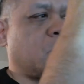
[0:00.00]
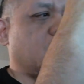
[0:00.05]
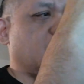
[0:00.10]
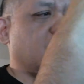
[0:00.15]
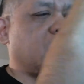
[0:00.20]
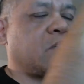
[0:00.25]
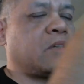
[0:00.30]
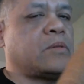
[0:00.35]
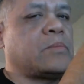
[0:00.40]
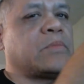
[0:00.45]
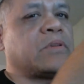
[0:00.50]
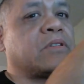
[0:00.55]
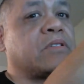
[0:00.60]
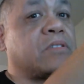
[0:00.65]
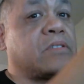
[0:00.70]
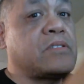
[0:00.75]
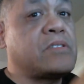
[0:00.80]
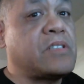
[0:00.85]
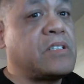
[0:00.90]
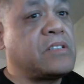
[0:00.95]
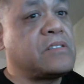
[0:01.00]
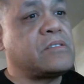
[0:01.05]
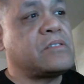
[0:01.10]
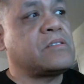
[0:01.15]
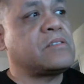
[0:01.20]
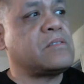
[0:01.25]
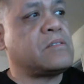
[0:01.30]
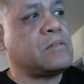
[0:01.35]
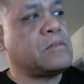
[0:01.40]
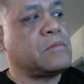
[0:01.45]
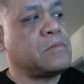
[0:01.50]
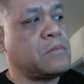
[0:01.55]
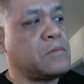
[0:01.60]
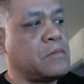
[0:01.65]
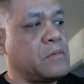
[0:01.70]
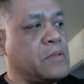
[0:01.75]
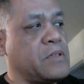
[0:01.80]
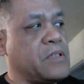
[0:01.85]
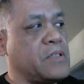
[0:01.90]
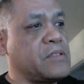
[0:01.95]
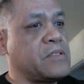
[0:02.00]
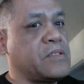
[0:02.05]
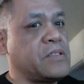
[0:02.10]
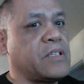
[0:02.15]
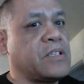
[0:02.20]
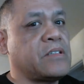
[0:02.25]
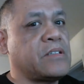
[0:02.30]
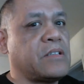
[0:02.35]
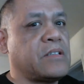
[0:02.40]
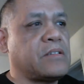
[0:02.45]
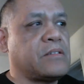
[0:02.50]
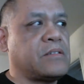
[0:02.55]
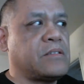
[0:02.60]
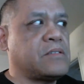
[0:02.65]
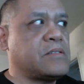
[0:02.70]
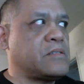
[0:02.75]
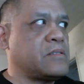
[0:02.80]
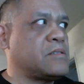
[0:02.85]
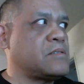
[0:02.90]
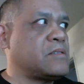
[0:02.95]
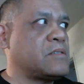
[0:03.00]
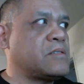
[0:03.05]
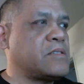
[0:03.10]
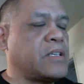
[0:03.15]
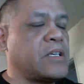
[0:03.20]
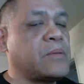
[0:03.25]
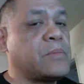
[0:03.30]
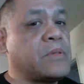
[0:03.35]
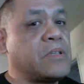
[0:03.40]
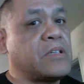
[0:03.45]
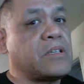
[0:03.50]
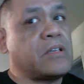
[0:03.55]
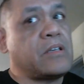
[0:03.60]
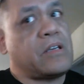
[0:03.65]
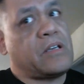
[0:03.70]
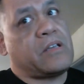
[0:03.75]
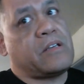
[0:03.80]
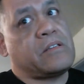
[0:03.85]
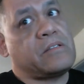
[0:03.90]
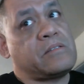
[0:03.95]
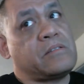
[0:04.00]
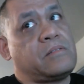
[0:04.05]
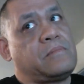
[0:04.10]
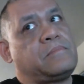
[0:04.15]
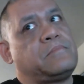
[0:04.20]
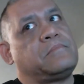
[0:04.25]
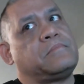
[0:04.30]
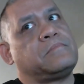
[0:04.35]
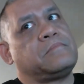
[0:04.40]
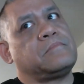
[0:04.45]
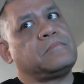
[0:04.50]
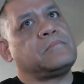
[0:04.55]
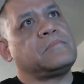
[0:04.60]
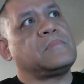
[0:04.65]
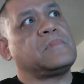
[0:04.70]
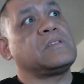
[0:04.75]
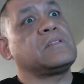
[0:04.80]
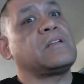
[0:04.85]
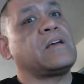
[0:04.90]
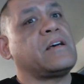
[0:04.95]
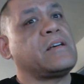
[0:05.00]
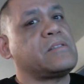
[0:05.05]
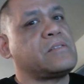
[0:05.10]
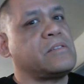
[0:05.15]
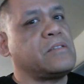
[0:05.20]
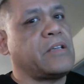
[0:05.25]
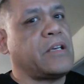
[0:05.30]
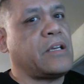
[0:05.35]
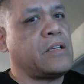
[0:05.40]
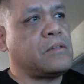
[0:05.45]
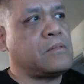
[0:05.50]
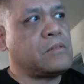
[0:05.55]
coming to Jesus and saying that this is the same thing as the last day,